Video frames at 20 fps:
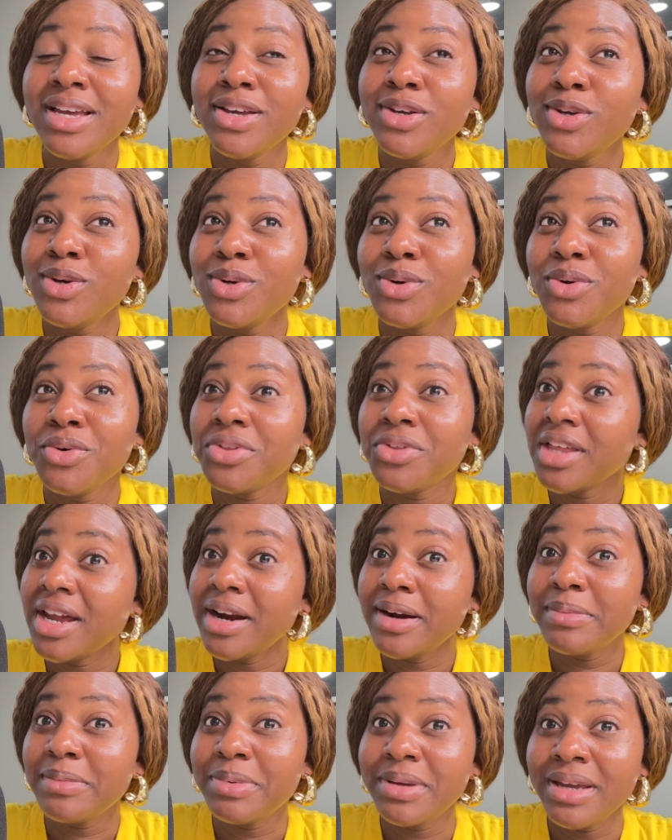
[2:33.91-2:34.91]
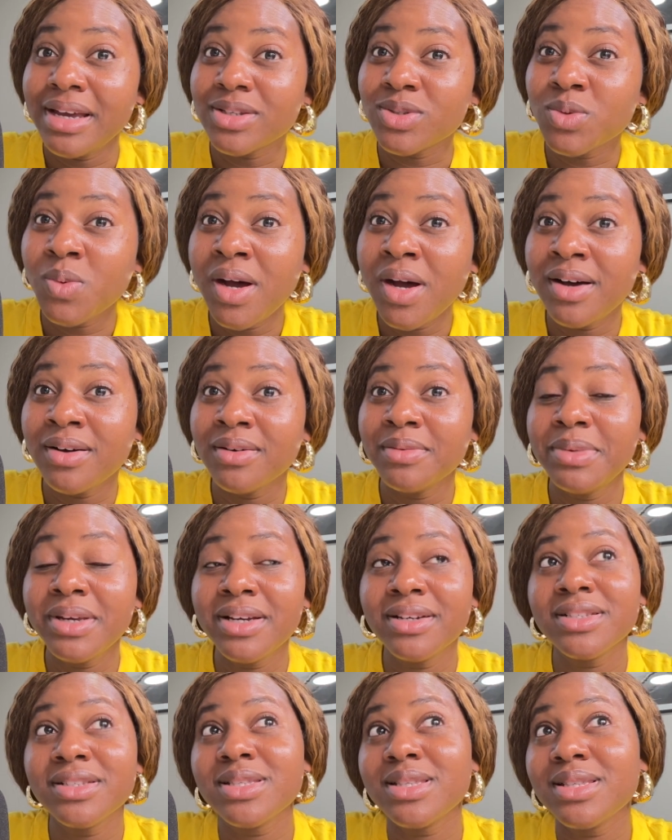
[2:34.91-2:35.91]
therapy as well,
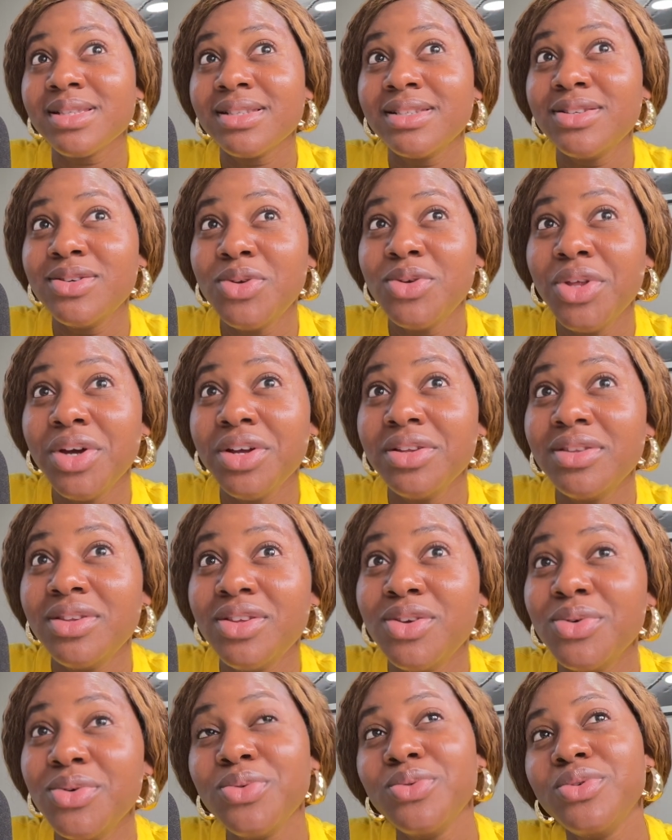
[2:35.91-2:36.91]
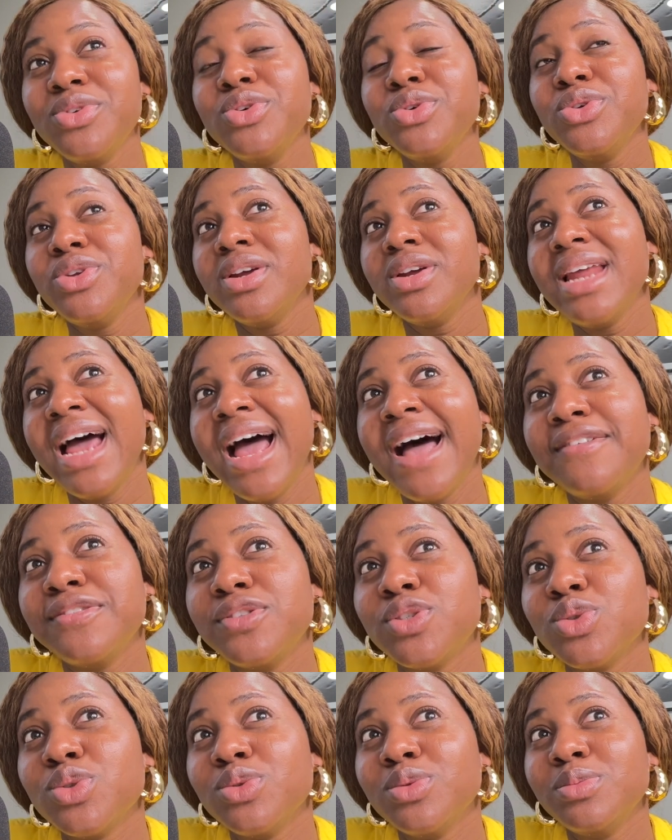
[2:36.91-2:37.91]
because you don't have
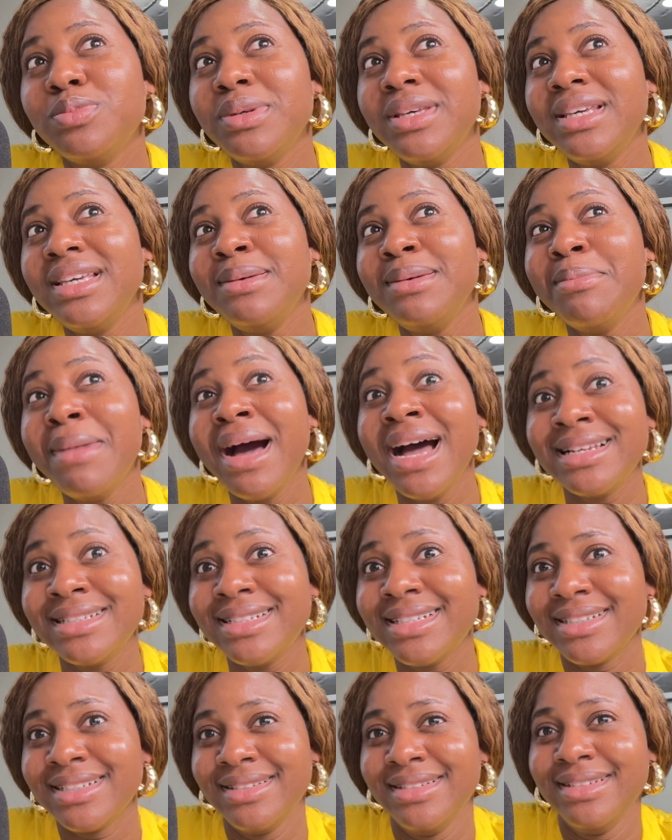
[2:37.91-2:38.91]
to be mad.